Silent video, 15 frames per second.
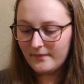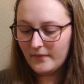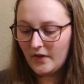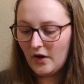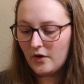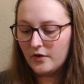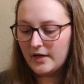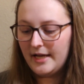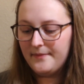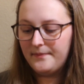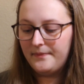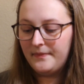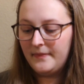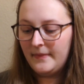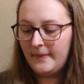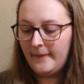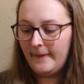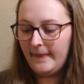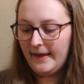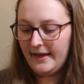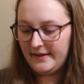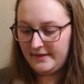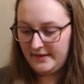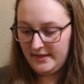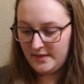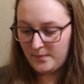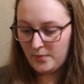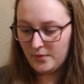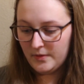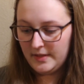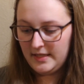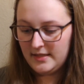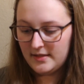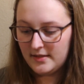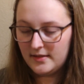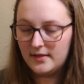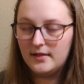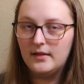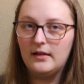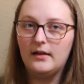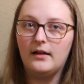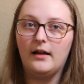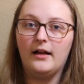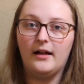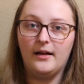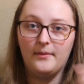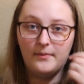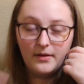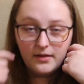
Okay, at this point, I've